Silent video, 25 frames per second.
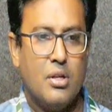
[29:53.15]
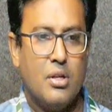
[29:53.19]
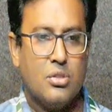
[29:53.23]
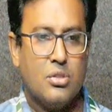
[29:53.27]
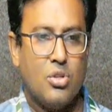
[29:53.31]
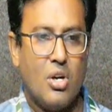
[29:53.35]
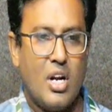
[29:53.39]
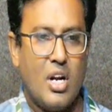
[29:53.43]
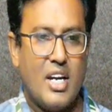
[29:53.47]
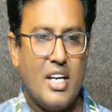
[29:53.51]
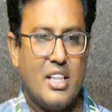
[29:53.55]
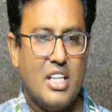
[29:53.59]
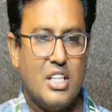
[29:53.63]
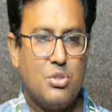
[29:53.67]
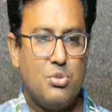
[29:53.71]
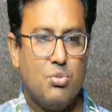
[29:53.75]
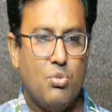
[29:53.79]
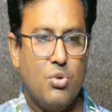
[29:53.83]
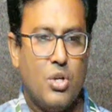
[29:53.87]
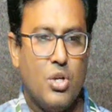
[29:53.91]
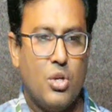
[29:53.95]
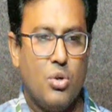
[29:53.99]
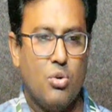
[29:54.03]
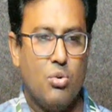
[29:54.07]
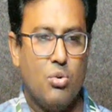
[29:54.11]
So like this
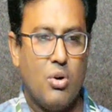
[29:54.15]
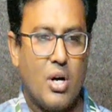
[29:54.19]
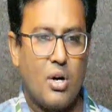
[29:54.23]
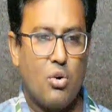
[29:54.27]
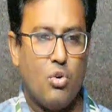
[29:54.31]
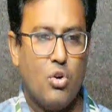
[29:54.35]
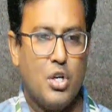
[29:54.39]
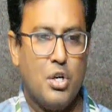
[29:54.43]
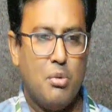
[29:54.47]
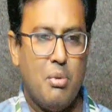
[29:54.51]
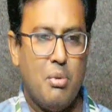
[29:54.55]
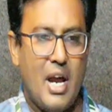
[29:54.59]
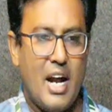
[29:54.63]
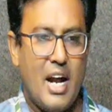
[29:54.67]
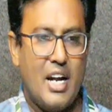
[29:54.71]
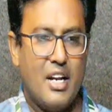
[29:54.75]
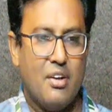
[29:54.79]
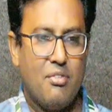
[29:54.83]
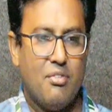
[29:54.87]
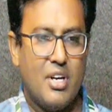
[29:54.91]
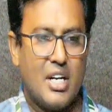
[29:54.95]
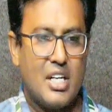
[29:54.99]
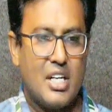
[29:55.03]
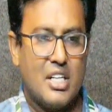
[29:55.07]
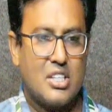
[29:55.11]
you are going to be
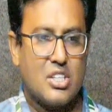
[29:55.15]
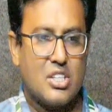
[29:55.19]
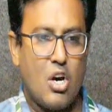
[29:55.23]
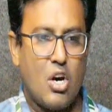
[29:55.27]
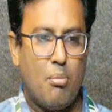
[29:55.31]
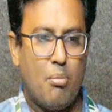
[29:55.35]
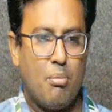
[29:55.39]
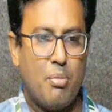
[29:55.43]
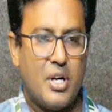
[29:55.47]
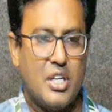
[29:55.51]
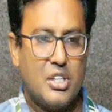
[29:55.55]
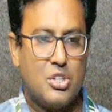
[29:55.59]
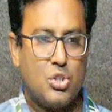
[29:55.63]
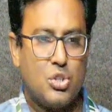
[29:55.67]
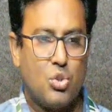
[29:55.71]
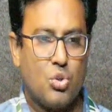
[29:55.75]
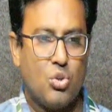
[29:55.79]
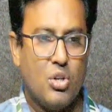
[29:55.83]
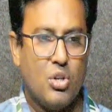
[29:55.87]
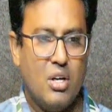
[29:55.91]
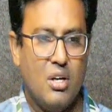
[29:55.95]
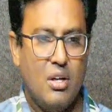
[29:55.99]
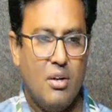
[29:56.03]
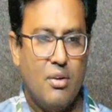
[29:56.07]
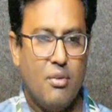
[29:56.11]
adding various components to
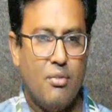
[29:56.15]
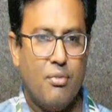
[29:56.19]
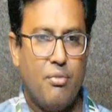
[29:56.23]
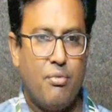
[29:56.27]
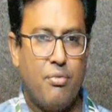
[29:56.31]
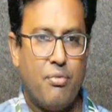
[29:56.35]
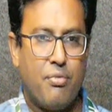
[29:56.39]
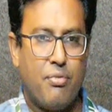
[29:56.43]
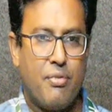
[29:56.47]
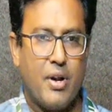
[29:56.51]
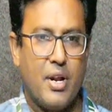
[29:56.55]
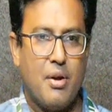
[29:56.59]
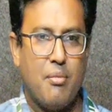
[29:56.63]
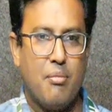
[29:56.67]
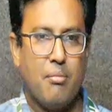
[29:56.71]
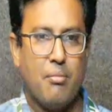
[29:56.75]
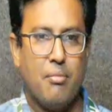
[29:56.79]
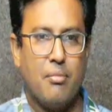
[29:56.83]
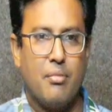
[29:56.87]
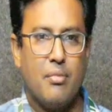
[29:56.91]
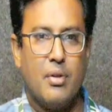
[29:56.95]
the frame.